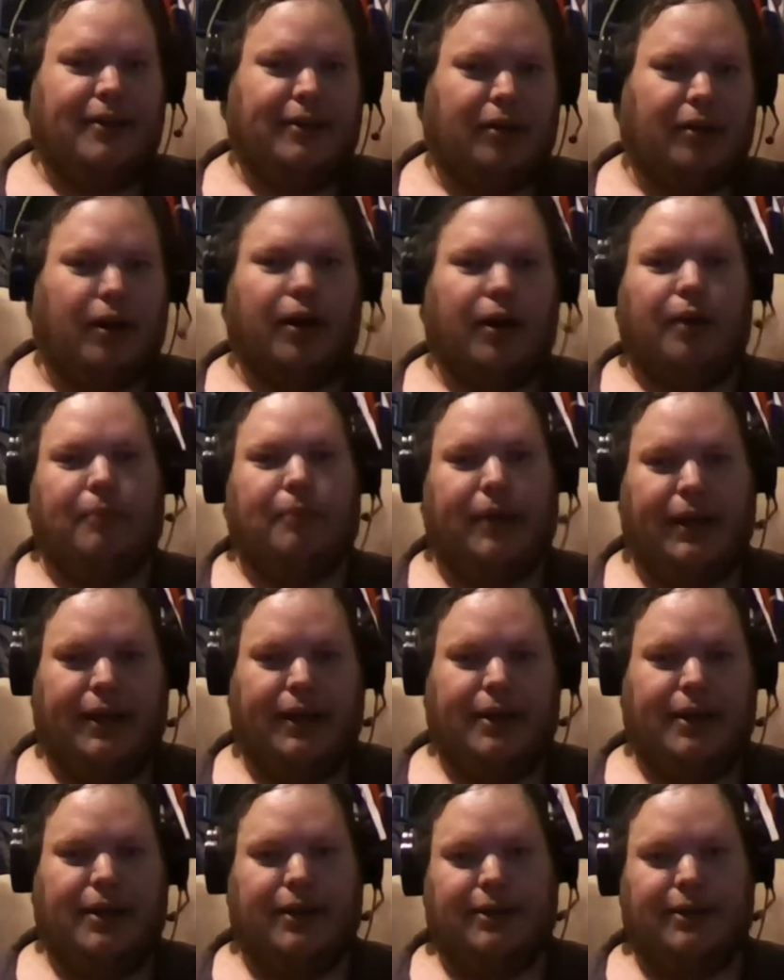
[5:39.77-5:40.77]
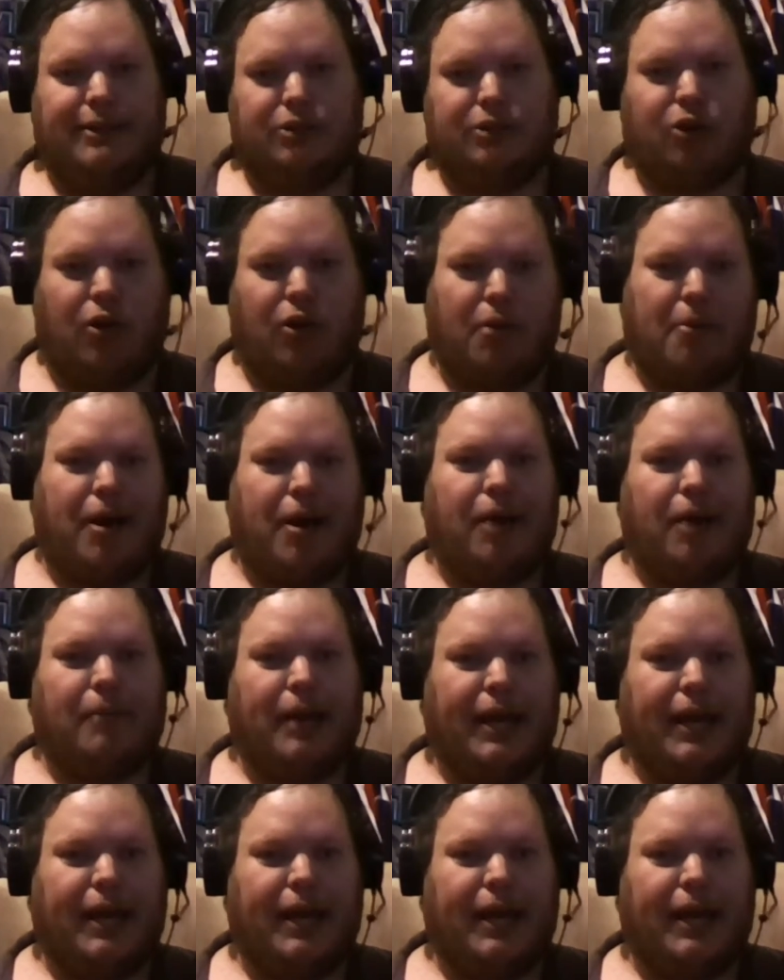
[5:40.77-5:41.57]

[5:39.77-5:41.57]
caught me and tore them out of my